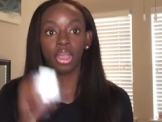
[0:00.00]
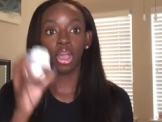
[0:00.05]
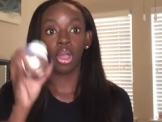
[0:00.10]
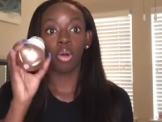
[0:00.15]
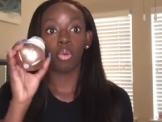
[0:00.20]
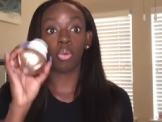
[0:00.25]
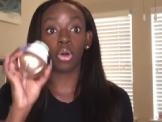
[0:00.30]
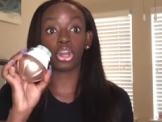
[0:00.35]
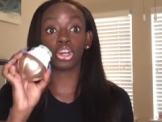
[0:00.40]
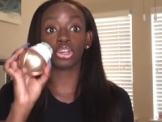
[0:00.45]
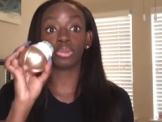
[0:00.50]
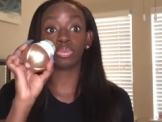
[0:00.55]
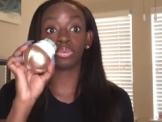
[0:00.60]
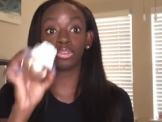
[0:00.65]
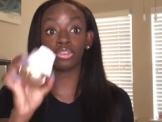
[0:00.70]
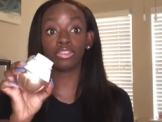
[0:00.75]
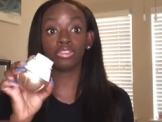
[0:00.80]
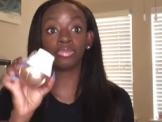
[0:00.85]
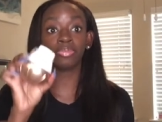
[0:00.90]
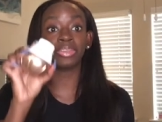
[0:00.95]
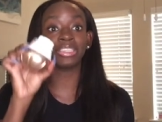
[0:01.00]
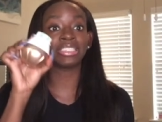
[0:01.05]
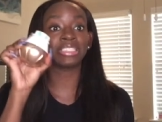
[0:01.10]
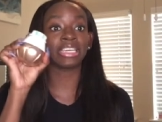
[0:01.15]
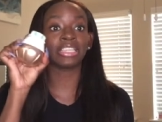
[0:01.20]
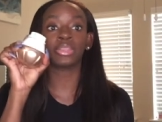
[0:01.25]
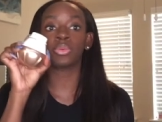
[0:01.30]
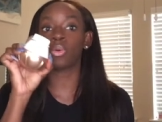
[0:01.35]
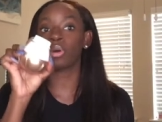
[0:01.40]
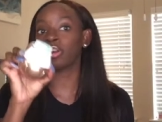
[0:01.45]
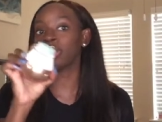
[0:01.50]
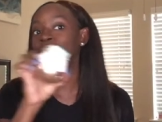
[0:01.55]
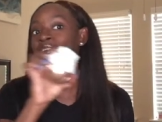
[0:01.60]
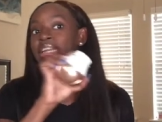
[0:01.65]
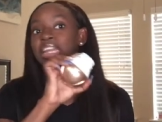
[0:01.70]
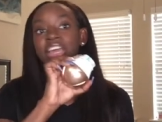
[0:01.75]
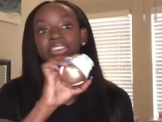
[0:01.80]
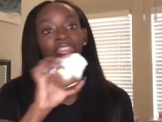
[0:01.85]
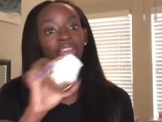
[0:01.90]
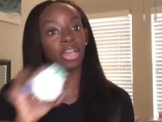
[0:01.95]
Waterproof means that the water ain't
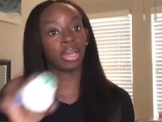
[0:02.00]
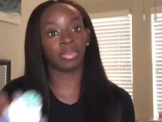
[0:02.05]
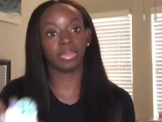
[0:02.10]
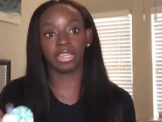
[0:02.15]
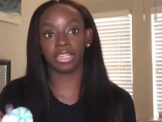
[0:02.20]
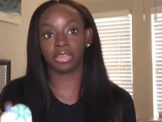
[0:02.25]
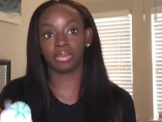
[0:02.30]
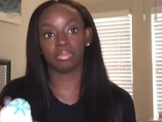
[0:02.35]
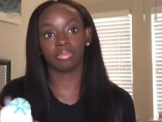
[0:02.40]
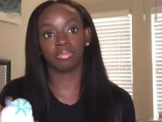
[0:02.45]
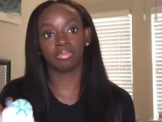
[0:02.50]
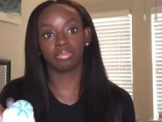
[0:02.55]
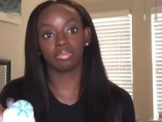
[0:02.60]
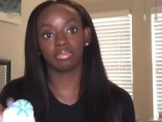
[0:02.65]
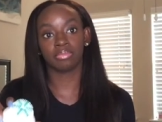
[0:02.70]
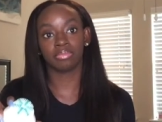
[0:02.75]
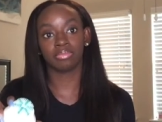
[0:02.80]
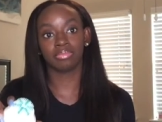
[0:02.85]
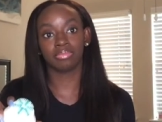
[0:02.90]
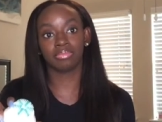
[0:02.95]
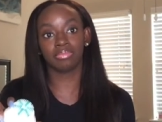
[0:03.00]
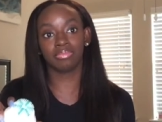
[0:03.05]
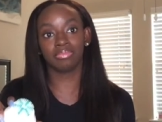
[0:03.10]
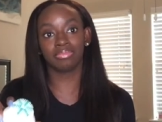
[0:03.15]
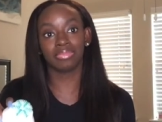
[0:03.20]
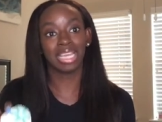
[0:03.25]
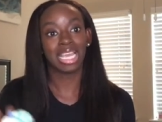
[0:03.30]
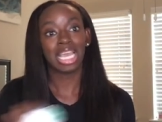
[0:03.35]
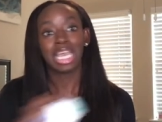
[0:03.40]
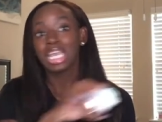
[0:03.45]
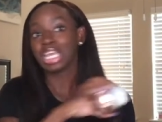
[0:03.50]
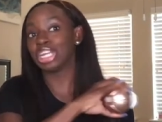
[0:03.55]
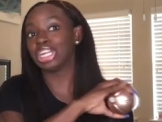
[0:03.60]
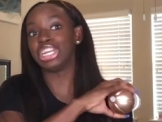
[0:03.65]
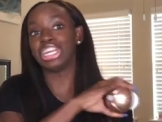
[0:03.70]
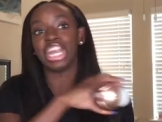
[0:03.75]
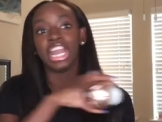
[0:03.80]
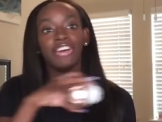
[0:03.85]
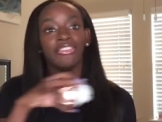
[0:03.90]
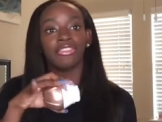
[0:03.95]
never coming in.
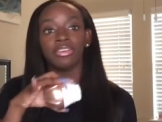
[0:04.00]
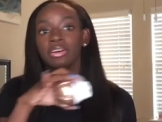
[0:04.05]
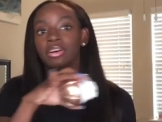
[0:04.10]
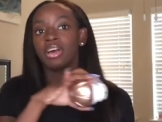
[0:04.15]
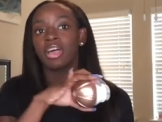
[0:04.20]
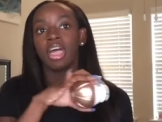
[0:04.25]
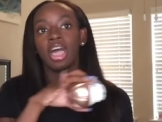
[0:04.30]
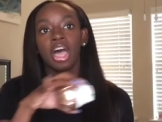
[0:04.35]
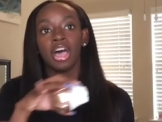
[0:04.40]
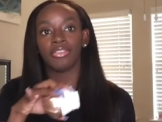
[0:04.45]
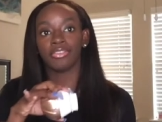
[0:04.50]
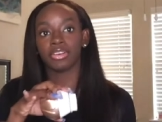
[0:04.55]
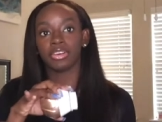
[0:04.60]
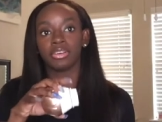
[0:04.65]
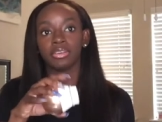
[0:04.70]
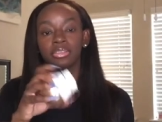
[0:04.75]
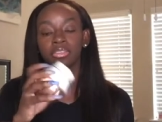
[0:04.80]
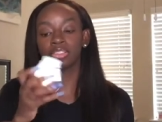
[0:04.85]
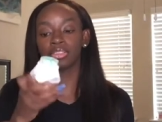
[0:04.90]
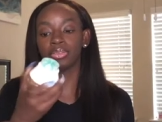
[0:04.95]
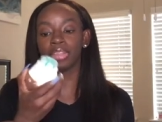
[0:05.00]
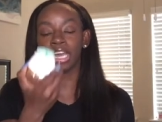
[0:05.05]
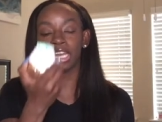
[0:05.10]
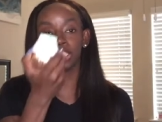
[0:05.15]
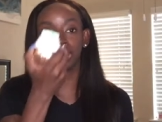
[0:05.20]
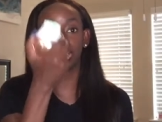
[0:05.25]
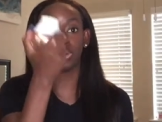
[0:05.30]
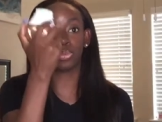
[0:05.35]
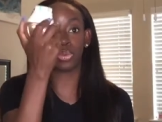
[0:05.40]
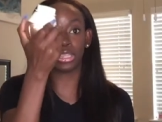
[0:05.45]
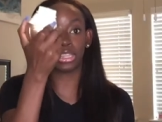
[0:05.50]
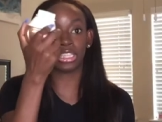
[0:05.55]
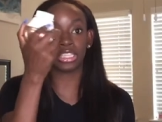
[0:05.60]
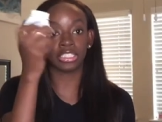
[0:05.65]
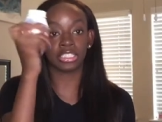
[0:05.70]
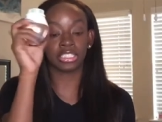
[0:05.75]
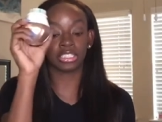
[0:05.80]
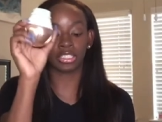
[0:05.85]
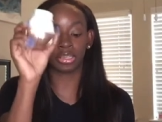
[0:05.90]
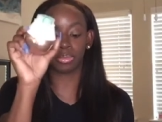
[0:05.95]
Never, ever. So that's what this
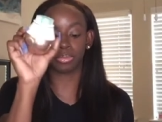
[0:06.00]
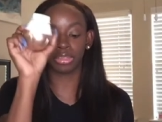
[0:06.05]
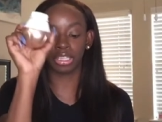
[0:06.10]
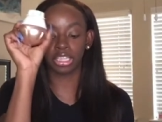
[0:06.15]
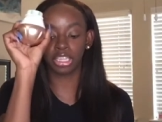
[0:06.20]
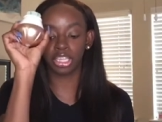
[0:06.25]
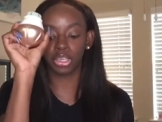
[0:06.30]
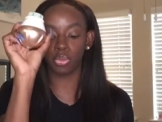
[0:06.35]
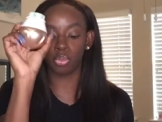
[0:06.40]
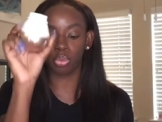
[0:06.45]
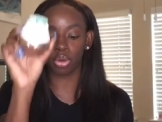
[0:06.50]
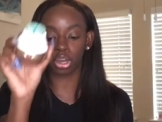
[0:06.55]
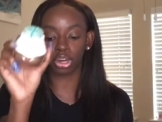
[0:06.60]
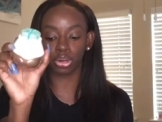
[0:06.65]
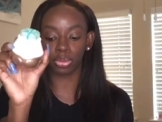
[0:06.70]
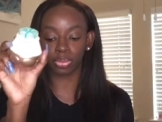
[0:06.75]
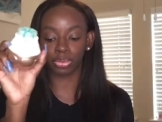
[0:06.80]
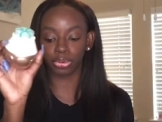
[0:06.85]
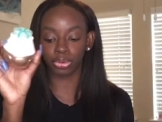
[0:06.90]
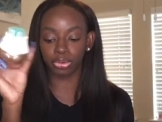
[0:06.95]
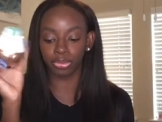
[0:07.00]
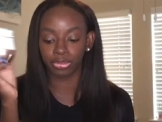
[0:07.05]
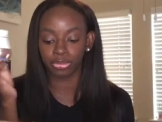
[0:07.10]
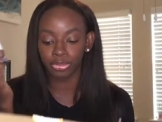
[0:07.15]
is. Completely waterproof.